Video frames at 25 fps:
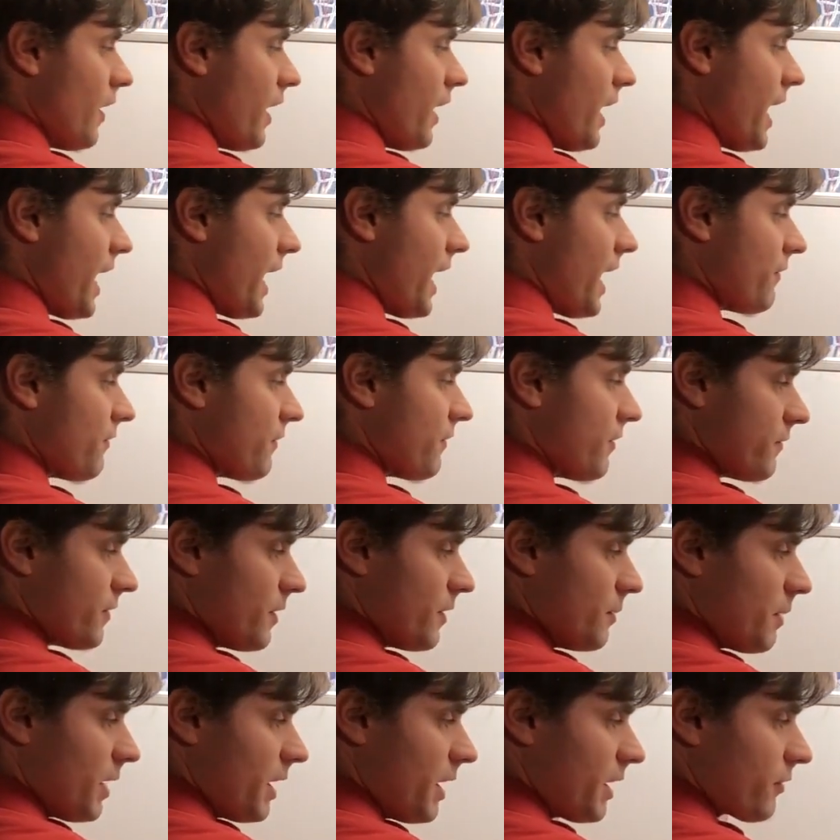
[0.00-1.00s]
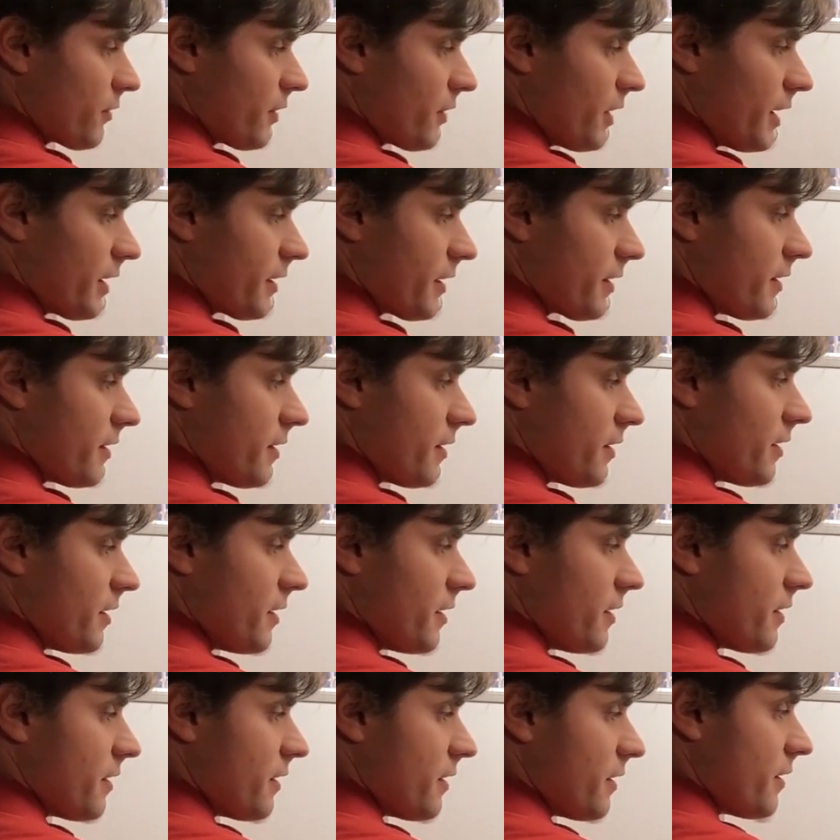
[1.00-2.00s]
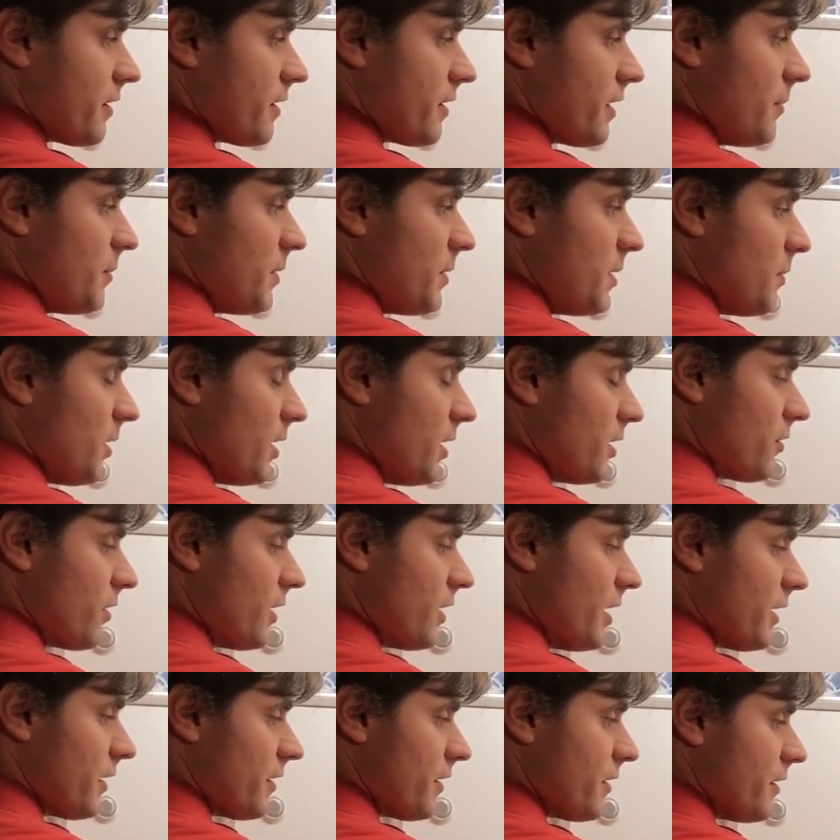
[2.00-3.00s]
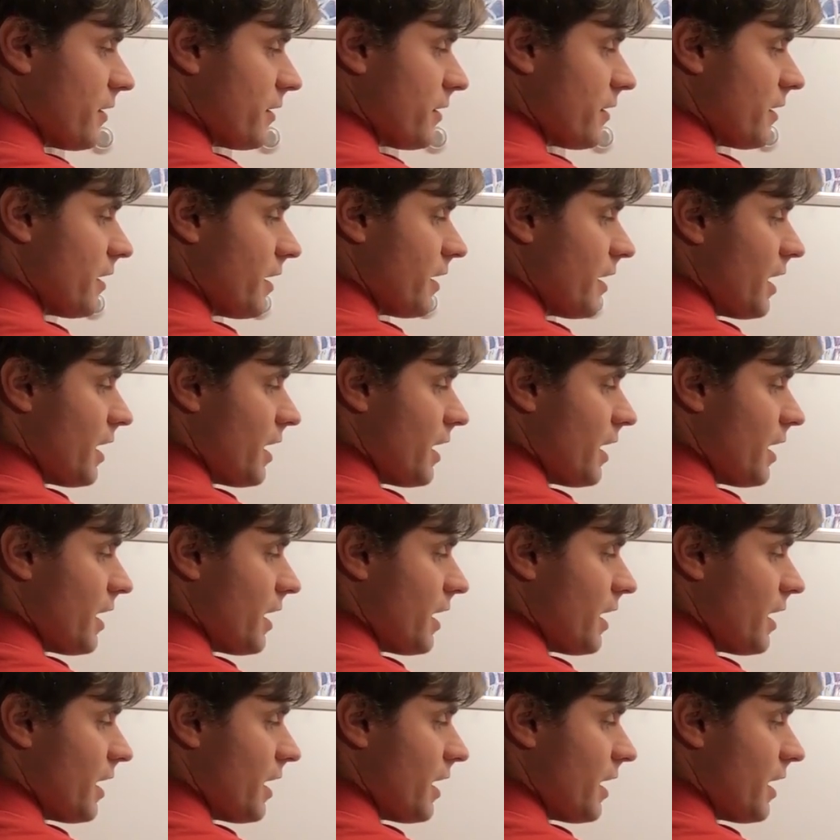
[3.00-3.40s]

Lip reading: Half of the minor axis is the semi-minor axis,